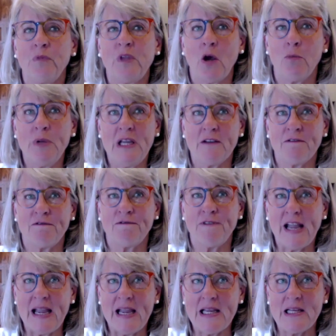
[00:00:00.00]
there'll be a
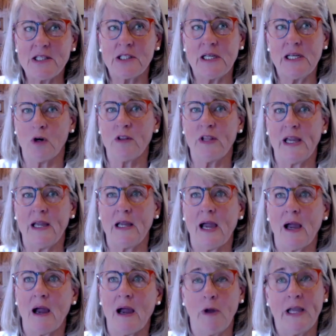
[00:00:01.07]
phase where they
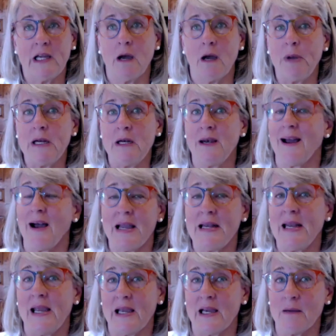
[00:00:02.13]
wake up at 9
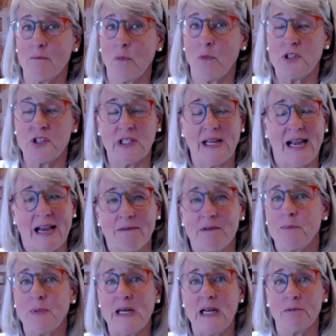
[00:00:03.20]
a.m., which they
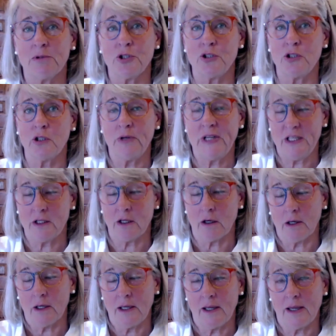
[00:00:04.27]
haven't been able to do
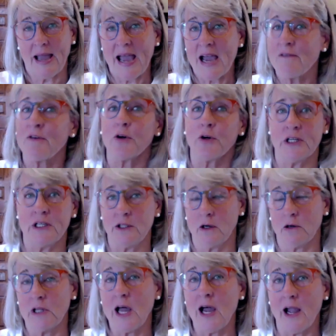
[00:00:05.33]
either ever in
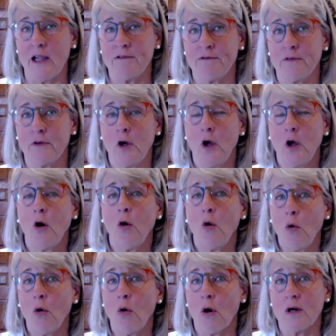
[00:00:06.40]
their life
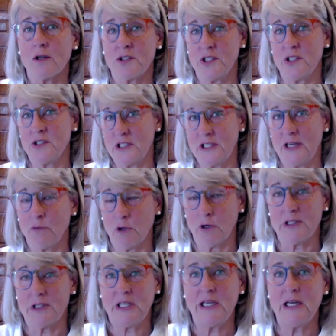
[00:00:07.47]
or since they were
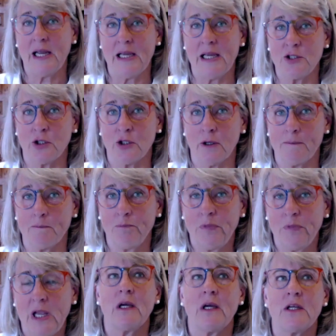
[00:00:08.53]
a teenager.
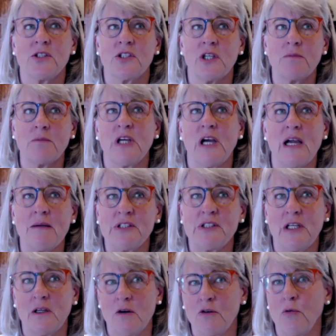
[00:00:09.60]
Sometimes
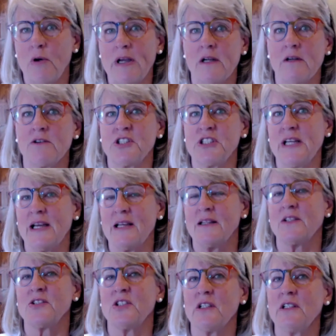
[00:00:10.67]
they don't quite understand
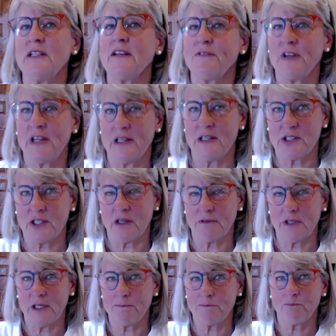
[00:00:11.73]
the significance of it.